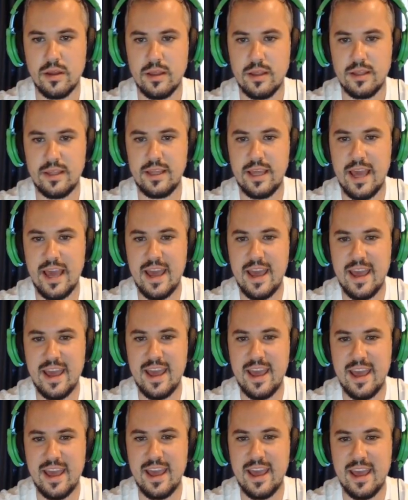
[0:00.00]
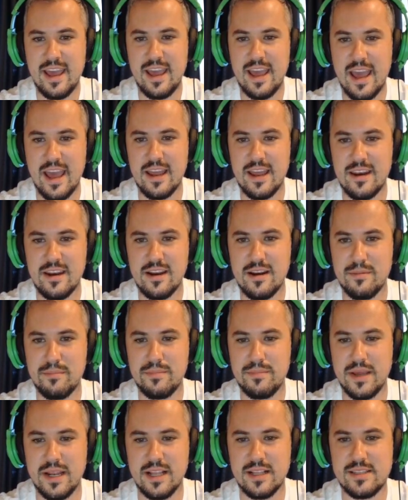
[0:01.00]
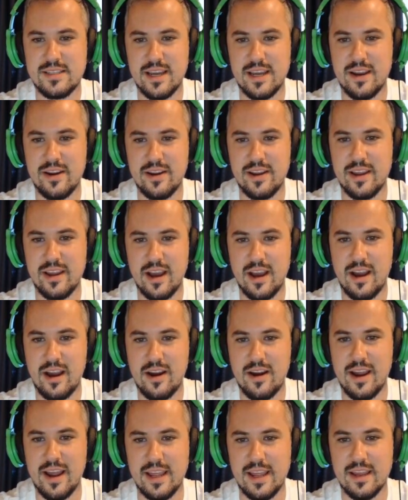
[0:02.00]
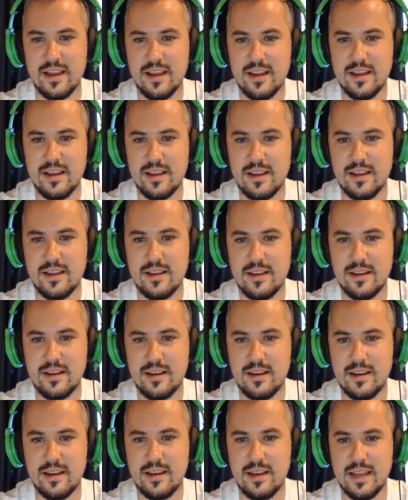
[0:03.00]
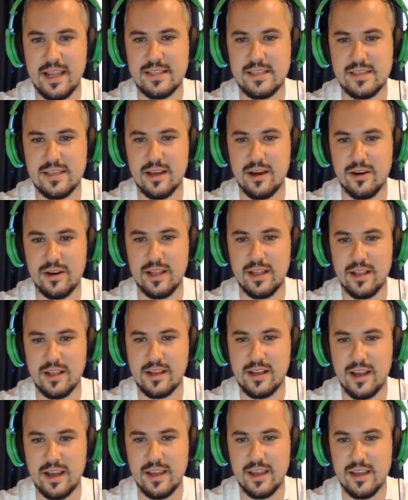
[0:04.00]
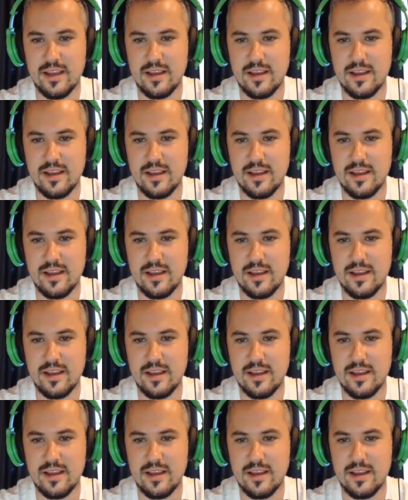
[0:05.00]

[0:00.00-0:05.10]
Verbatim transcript: Yay! Ender military. Alright. Let's go, little guy.